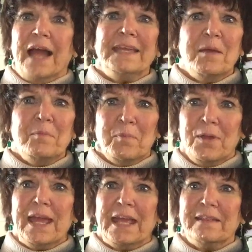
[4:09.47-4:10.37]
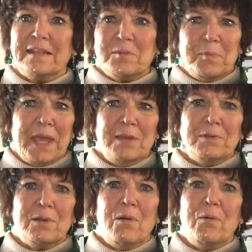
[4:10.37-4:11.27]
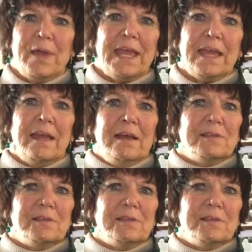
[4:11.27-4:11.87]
I kept praying that the pain would go away